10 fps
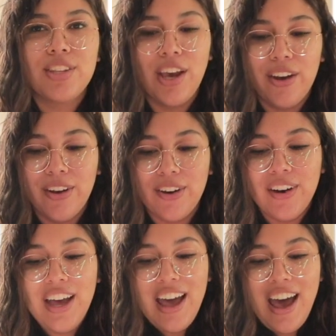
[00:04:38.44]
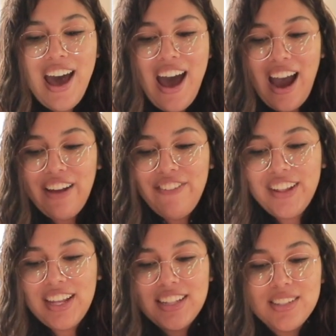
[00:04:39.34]
So I feel
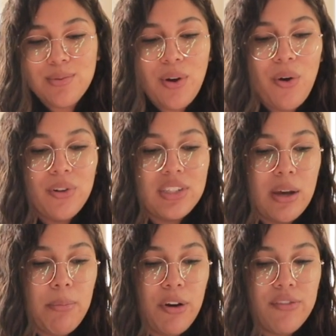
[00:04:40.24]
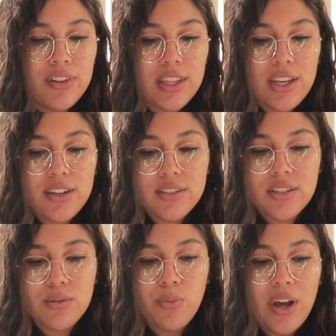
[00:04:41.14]
like this will hold up over the years
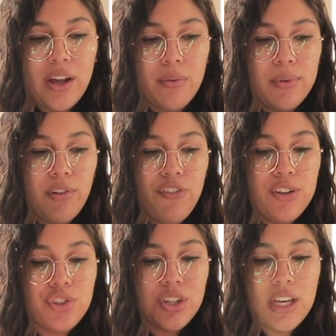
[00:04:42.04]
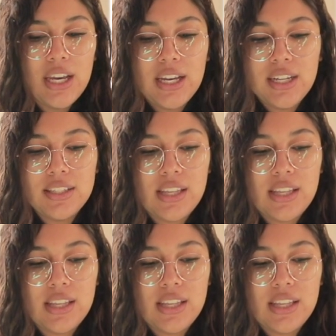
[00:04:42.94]
as well with future kids.